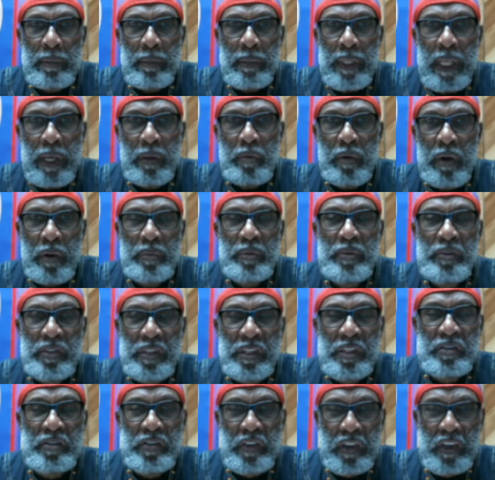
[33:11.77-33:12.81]
that
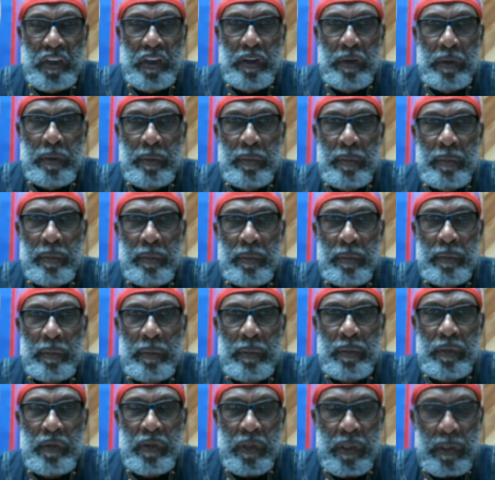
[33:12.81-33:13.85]
represents him.
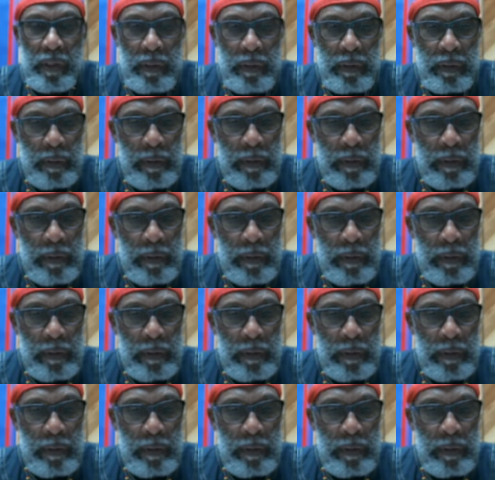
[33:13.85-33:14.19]
See?